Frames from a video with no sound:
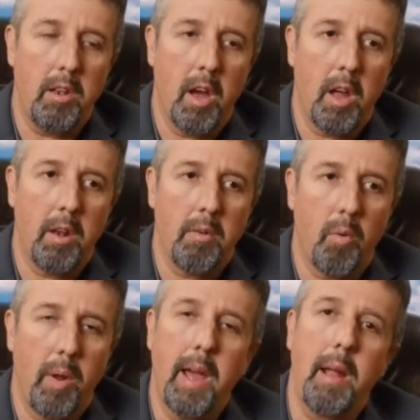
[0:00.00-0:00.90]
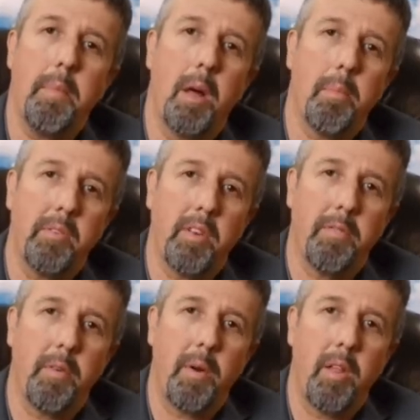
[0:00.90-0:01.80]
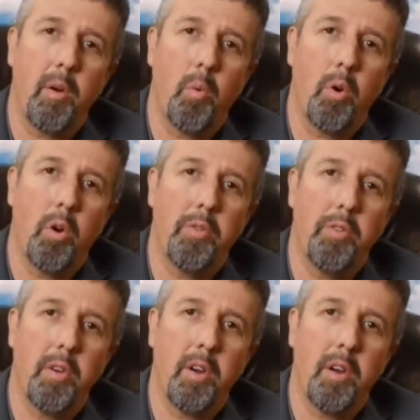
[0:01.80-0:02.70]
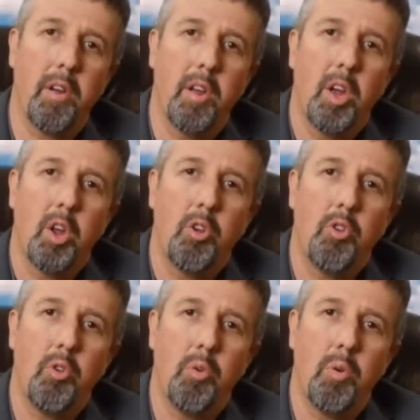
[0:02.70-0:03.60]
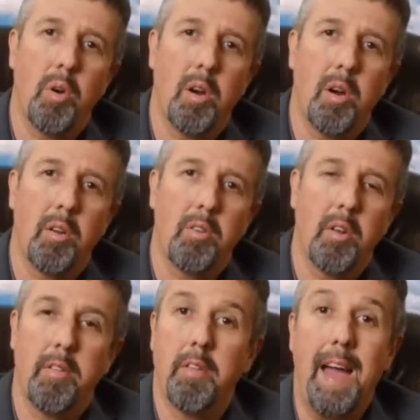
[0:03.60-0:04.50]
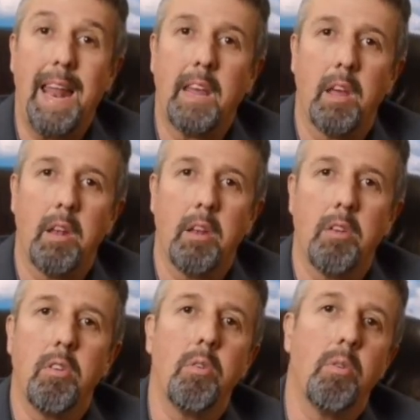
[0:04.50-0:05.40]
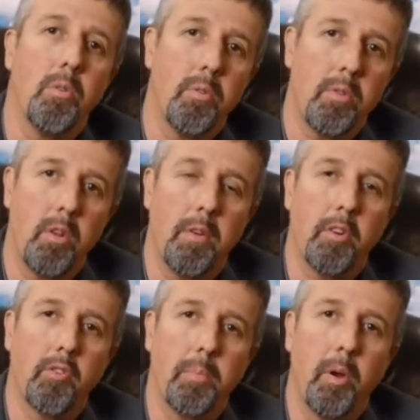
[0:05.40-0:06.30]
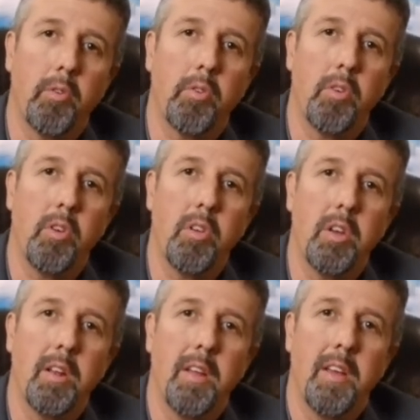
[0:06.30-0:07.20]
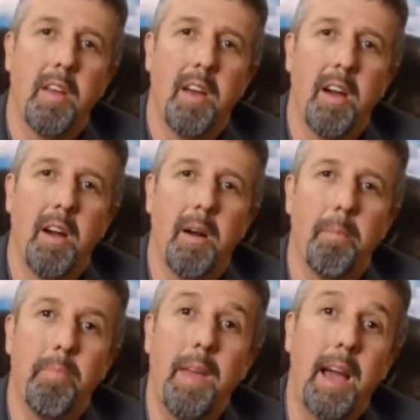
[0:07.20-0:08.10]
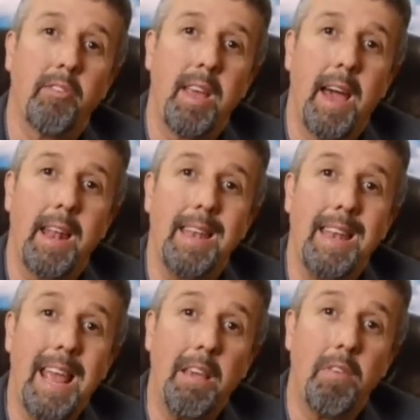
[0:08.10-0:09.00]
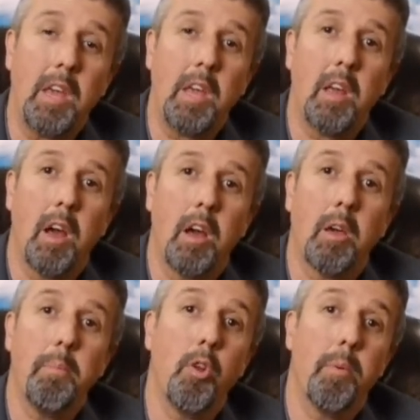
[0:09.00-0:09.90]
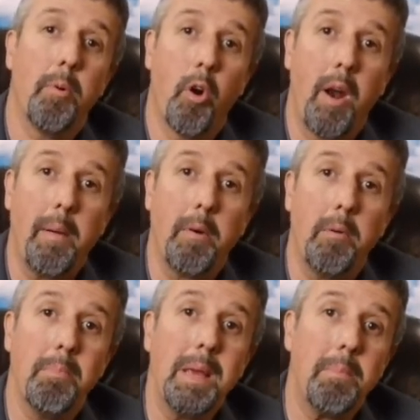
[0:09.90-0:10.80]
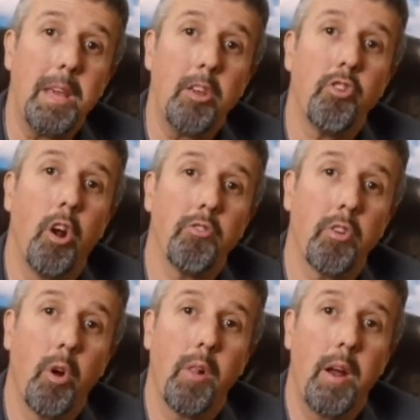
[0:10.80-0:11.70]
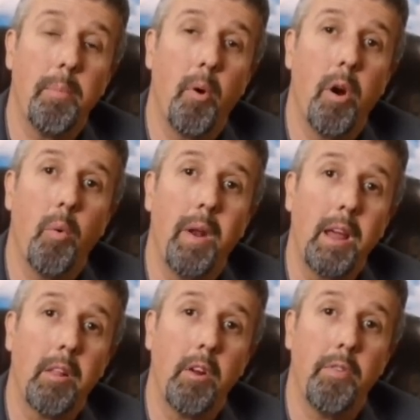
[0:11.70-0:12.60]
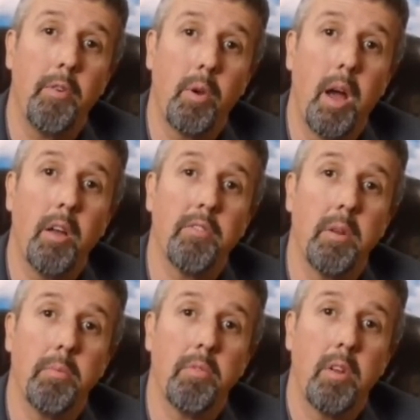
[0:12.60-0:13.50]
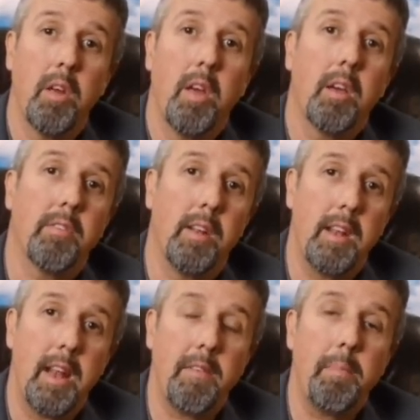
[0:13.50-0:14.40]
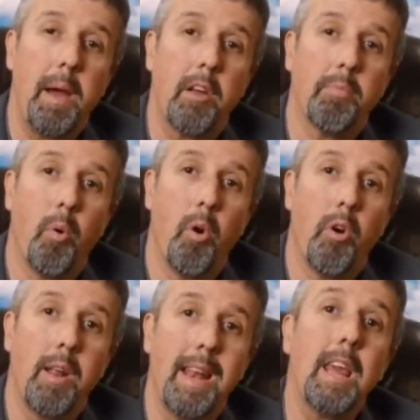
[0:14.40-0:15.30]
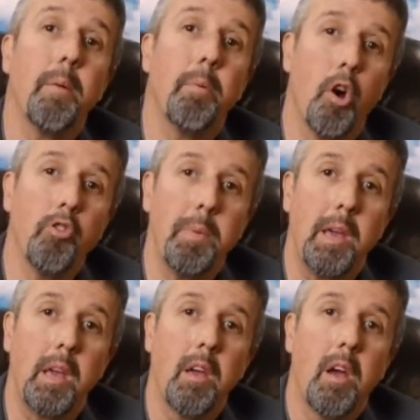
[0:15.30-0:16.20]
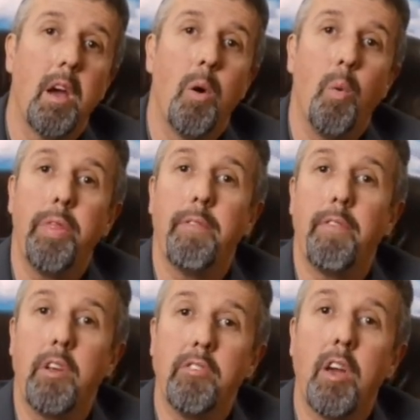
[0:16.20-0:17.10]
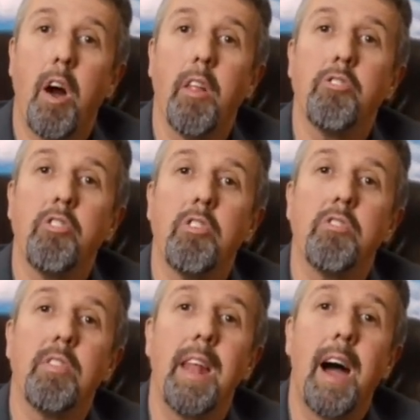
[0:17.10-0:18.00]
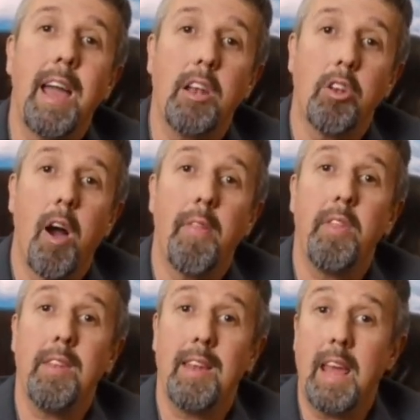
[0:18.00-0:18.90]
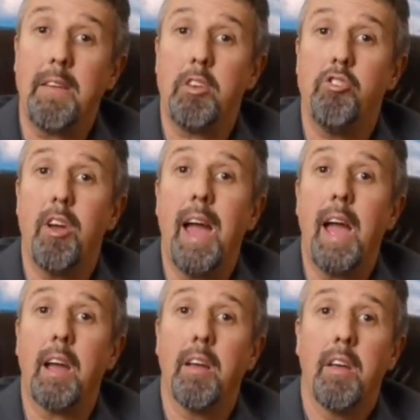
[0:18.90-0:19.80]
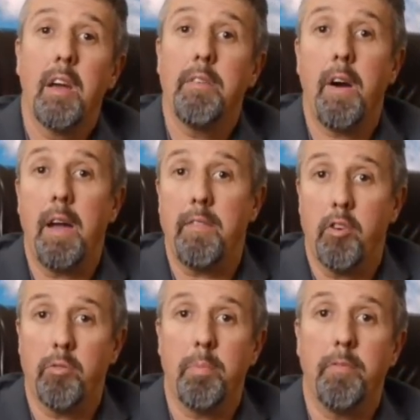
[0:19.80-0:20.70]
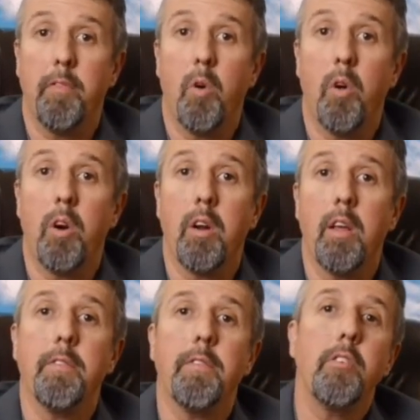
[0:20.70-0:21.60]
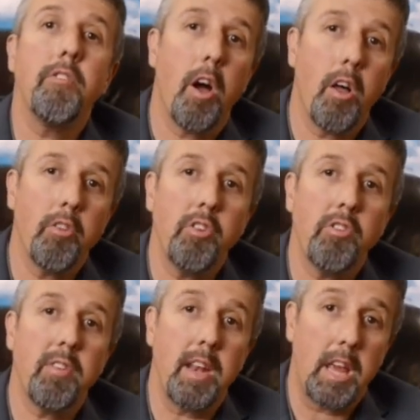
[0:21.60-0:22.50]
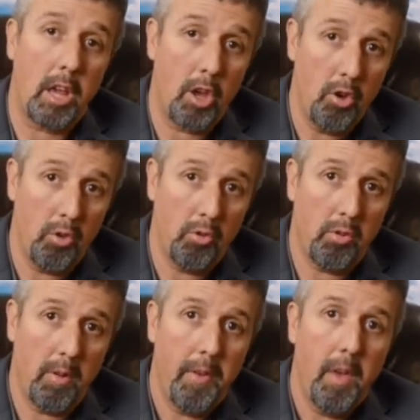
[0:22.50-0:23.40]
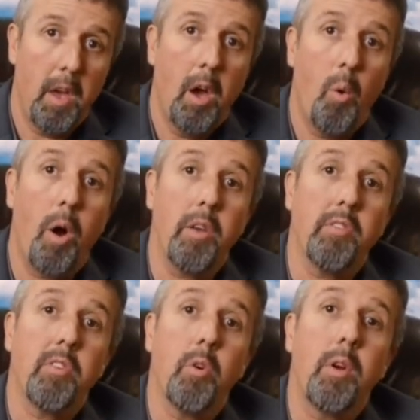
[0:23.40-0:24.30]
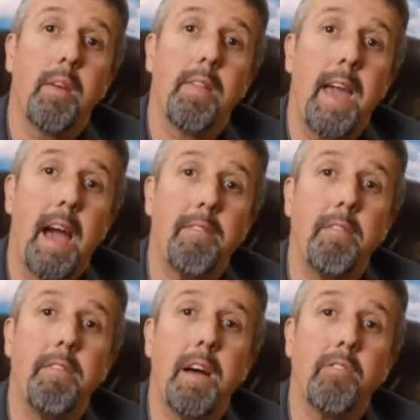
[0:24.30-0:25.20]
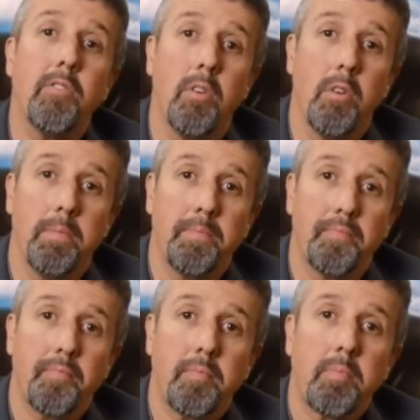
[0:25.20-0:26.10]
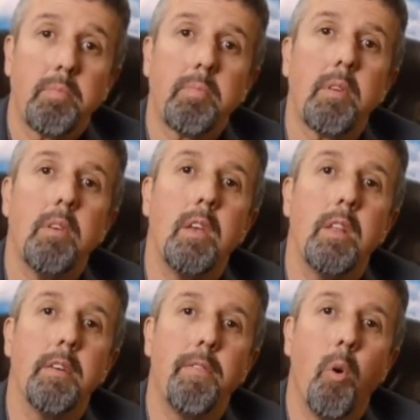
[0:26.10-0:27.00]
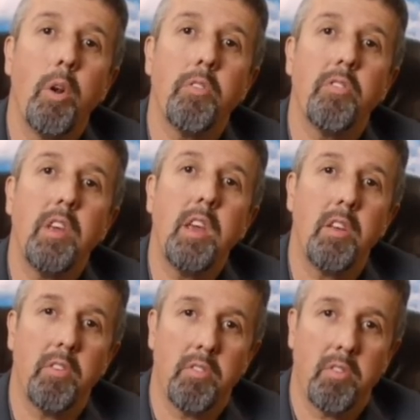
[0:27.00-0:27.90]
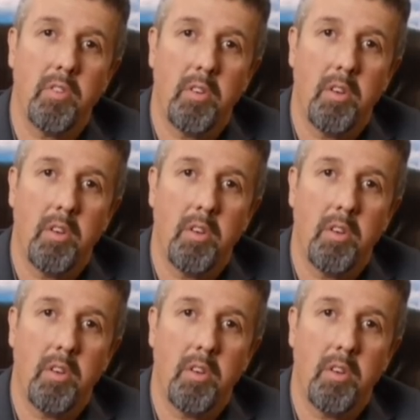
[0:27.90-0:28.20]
and done, when I had mailed myself around the world to the Vatican and to the Universal Postal Union, they actually had a Navy computer programmer meet me in Charles de Gaulle Airport when I cleared through customs because I didn't have a passport, and he approached me with the phraseologies that I had taught in the Navy JAG 5 years before. And the phraseologies that he used was, they have a vessel in the foreign seas,